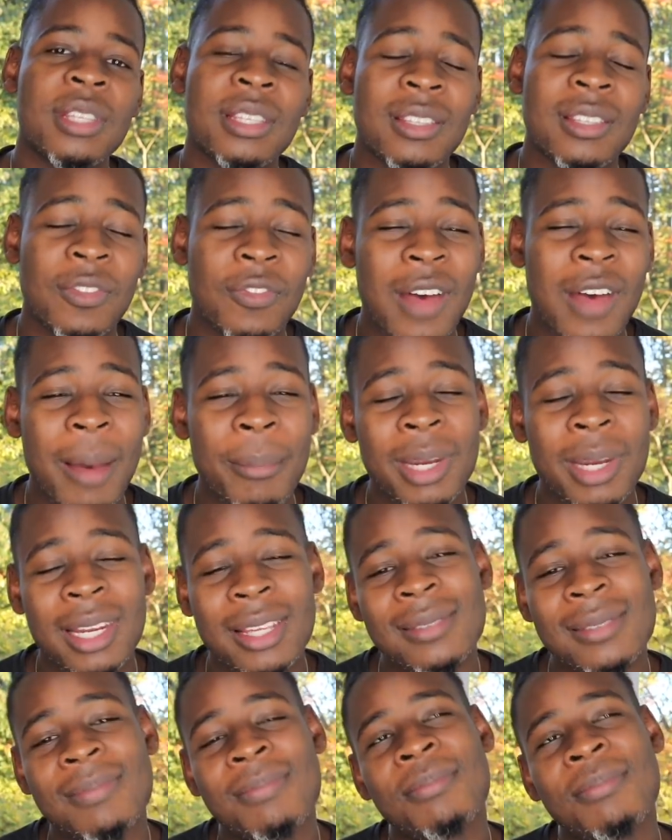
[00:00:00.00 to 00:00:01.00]
His
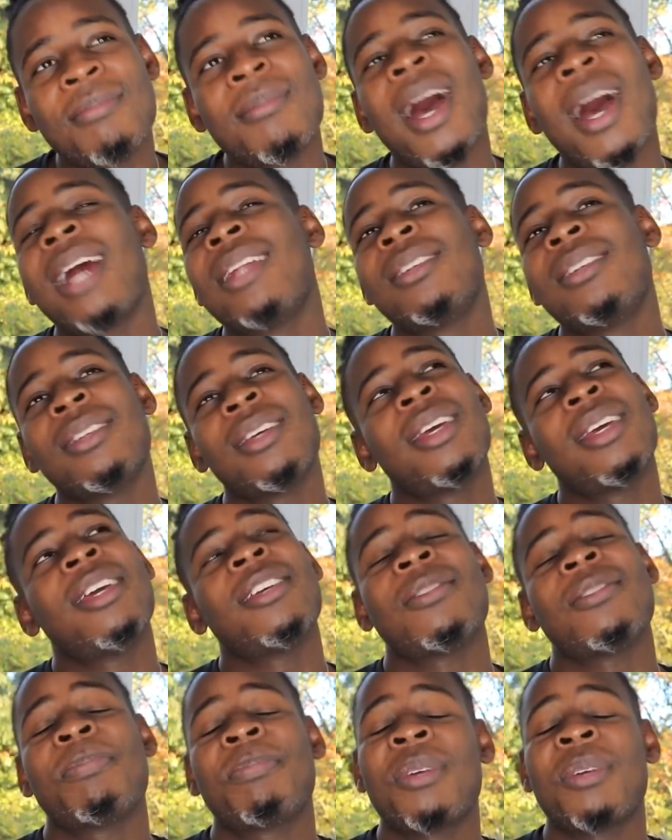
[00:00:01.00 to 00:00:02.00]
family's mad,
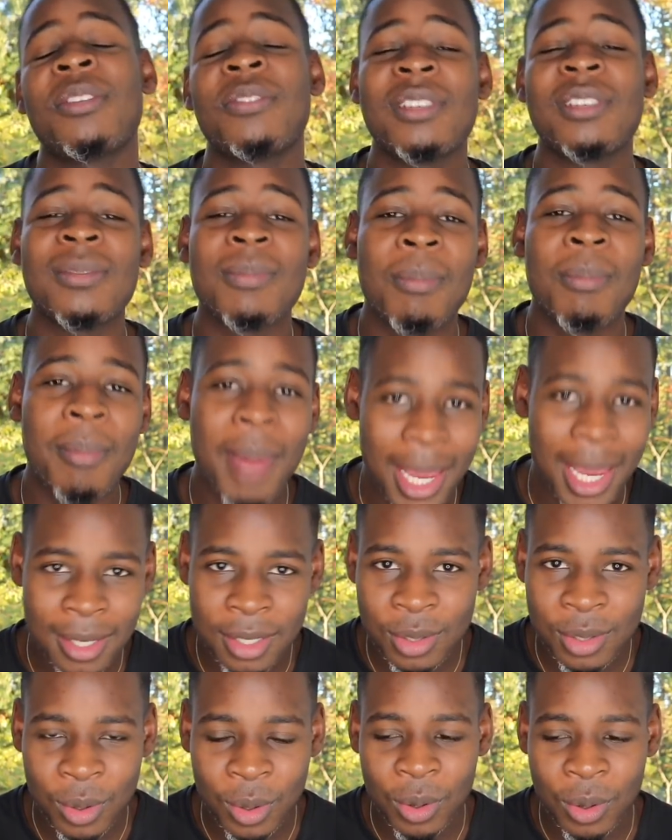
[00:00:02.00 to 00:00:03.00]
his brother's
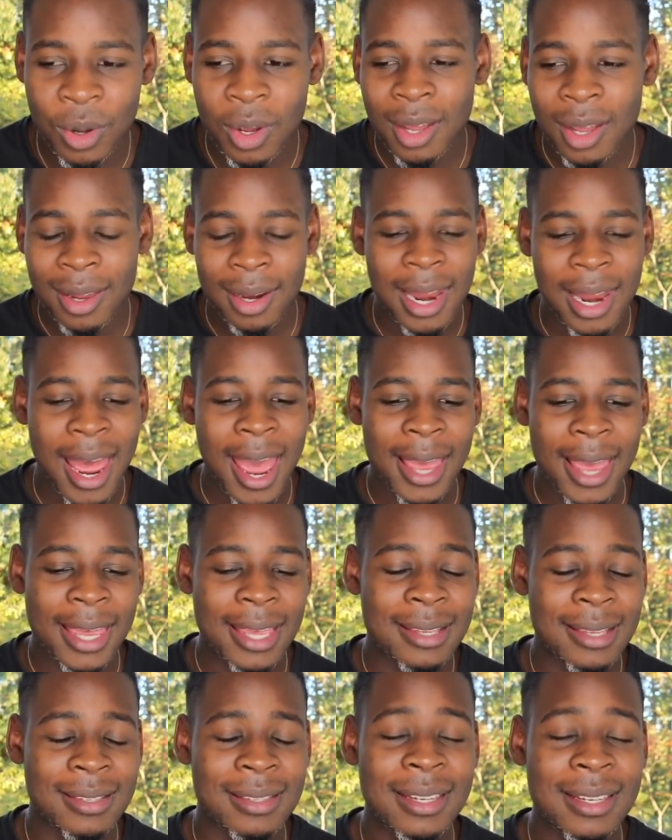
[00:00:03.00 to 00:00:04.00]
mental, like,
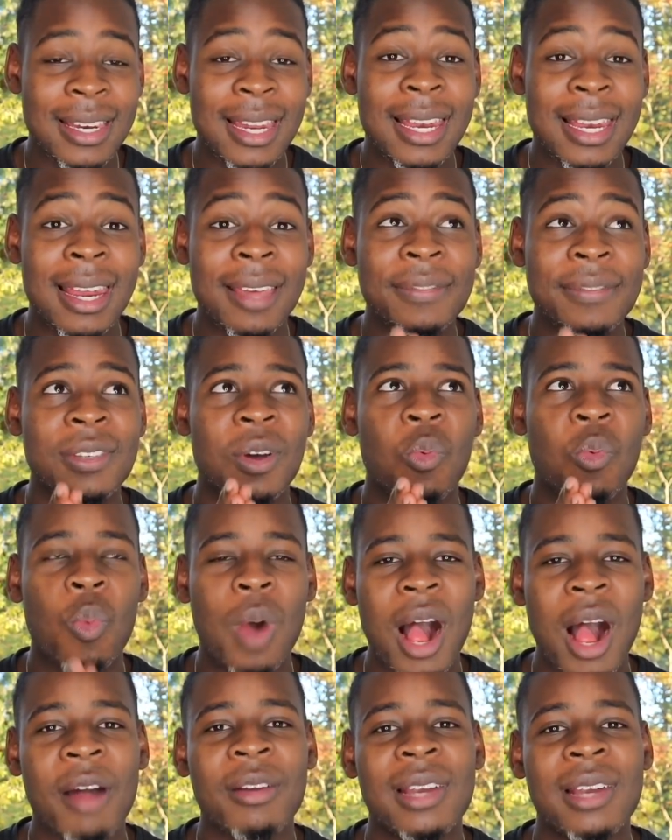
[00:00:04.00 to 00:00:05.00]
he lives a
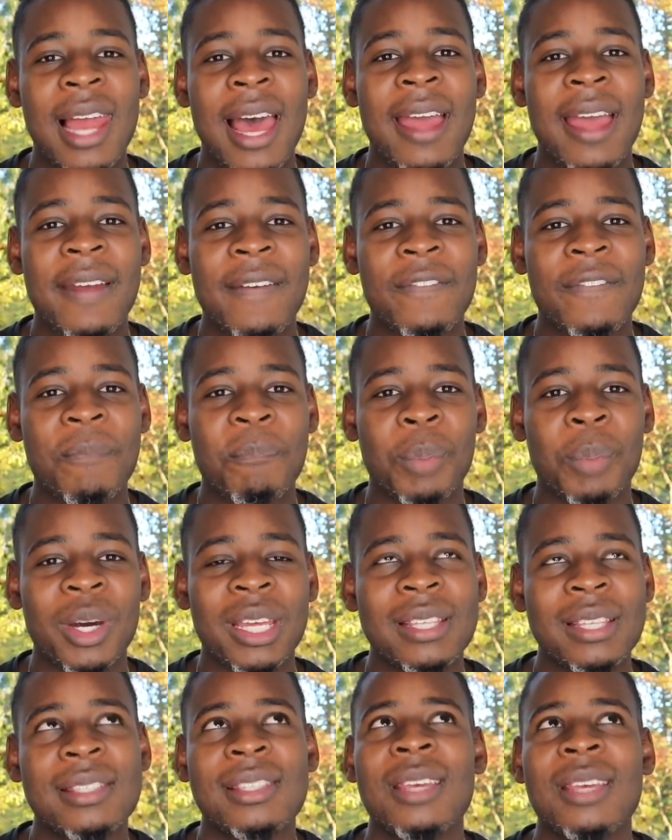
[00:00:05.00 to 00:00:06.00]
wild life, but
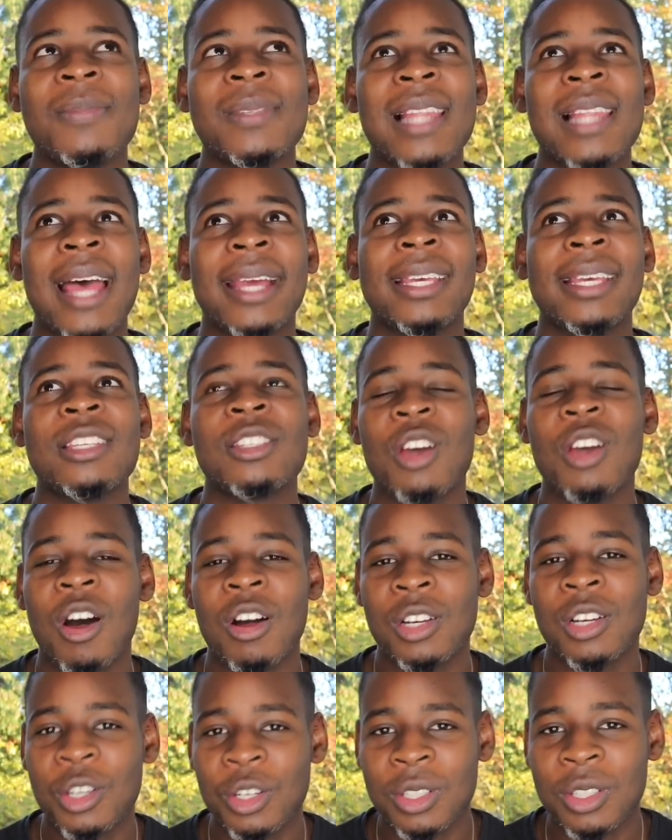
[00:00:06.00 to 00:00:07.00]
it seems like he's
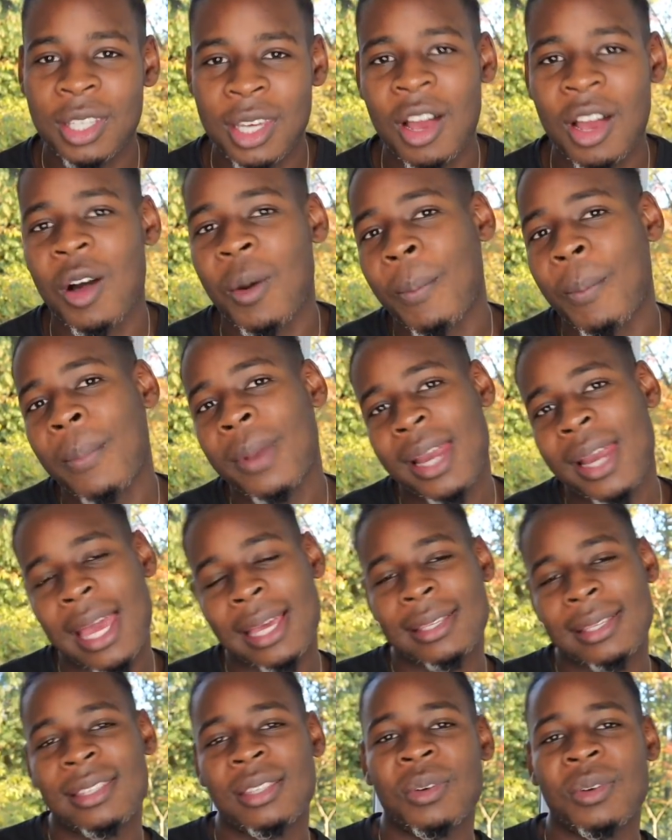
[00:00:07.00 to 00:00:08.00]
got a good girl
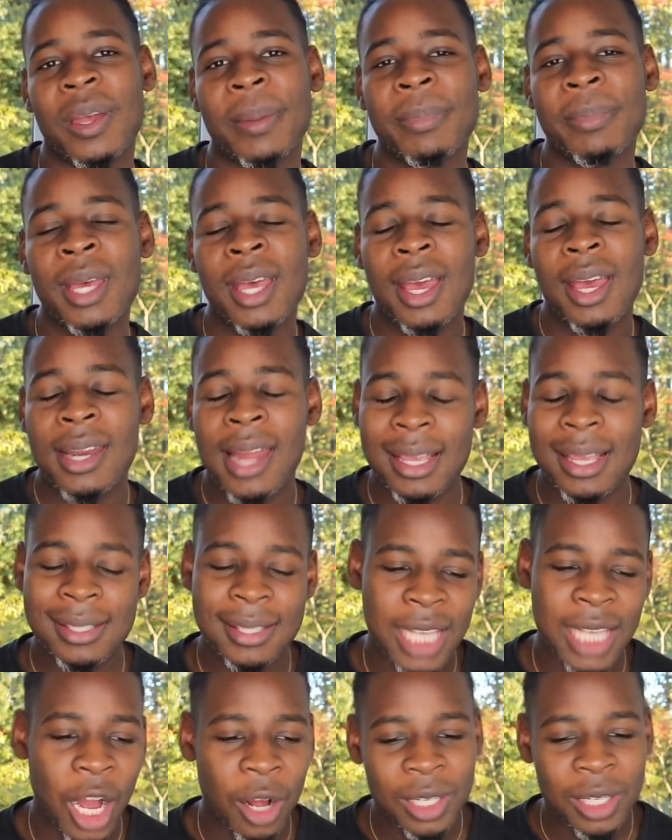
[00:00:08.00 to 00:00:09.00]
next to him that
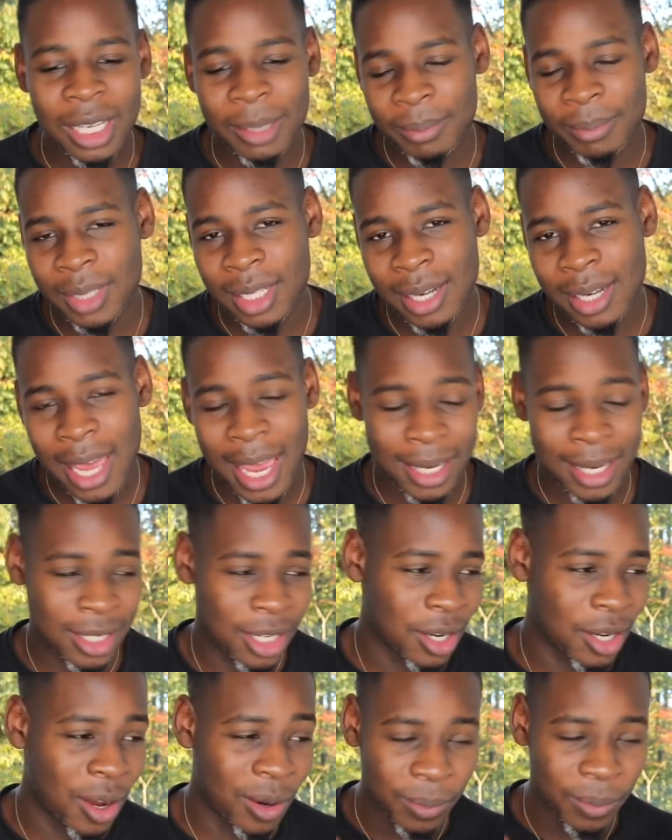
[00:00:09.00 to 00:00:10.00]
settled him and,
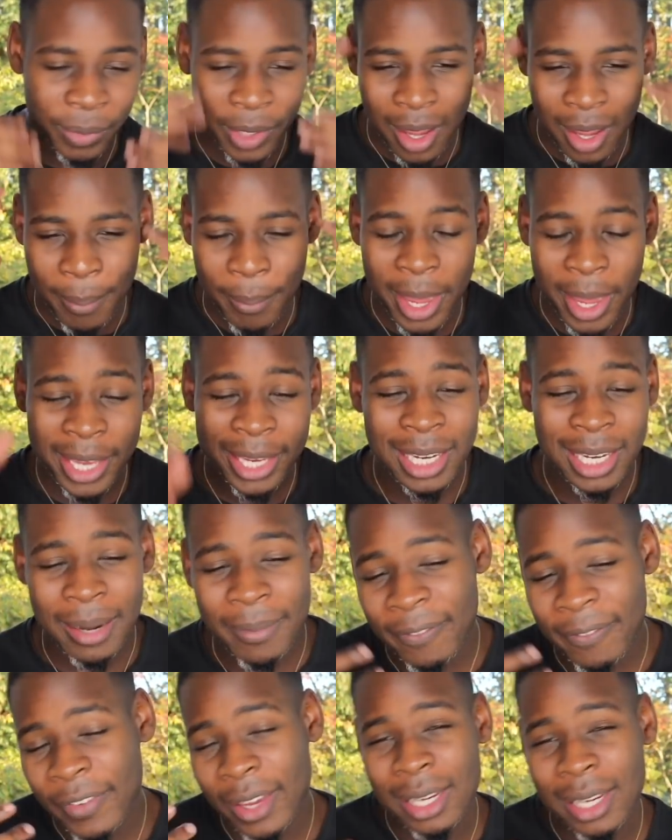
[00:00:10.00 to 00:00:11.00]
you know, making
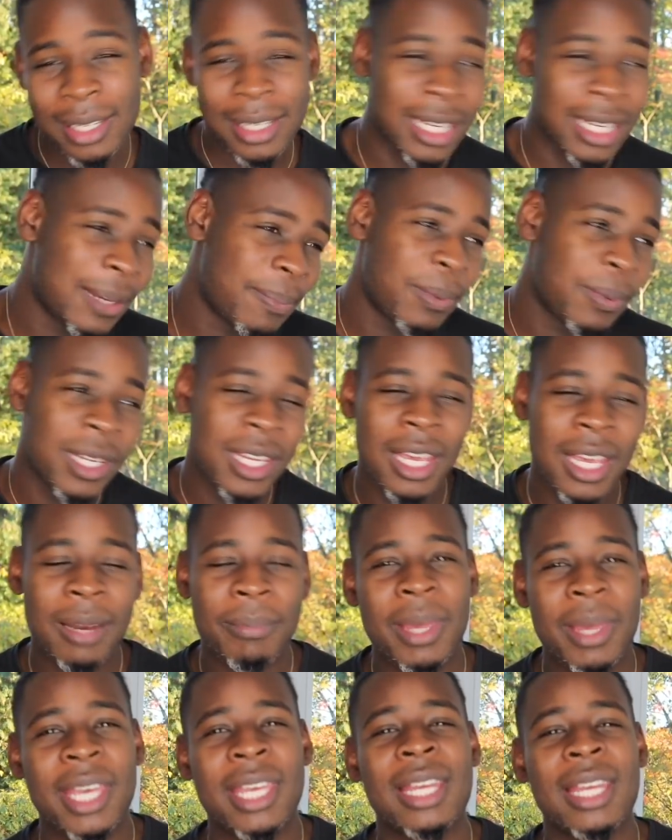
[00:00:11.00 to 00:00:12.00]
him think deeply
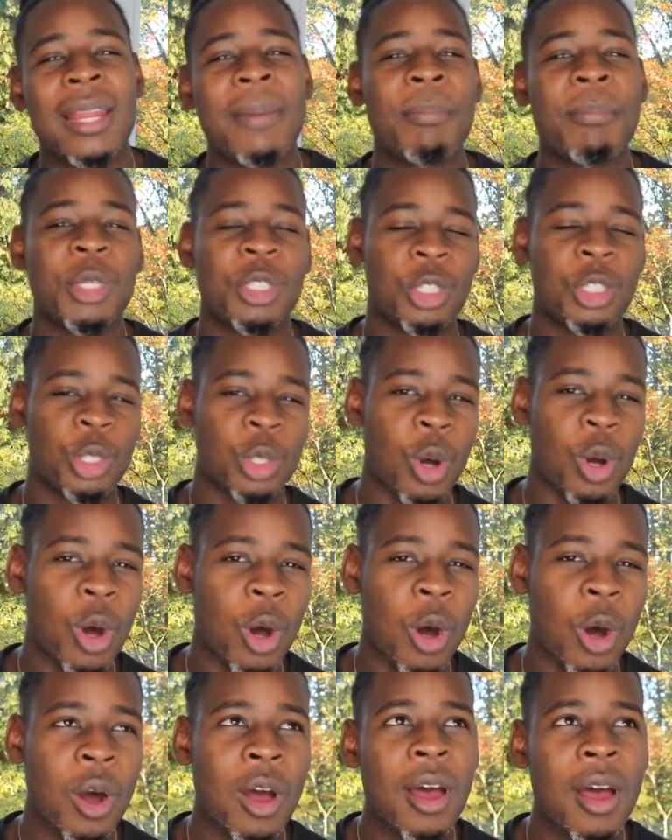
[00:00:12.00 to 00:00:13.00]
and making him
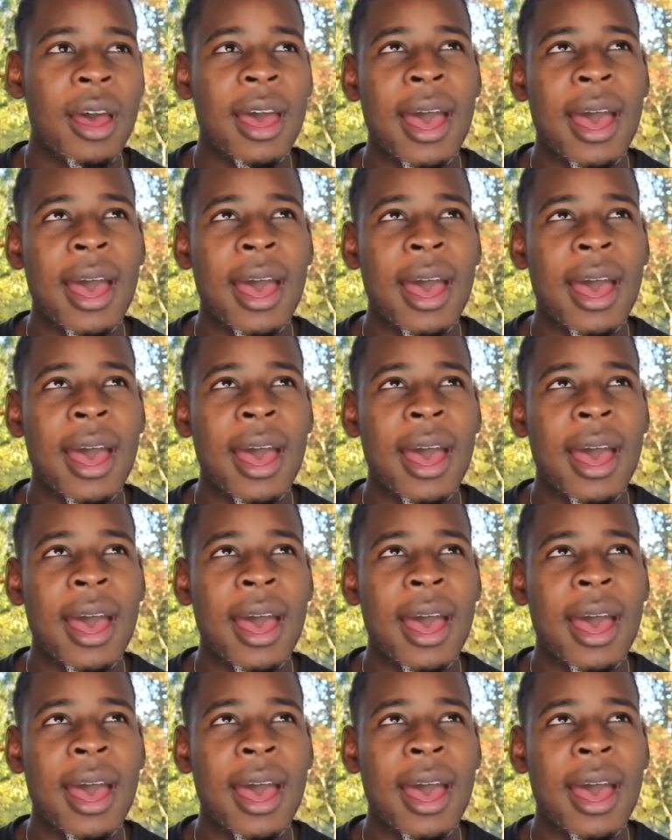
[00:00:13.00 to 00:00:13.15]
mature.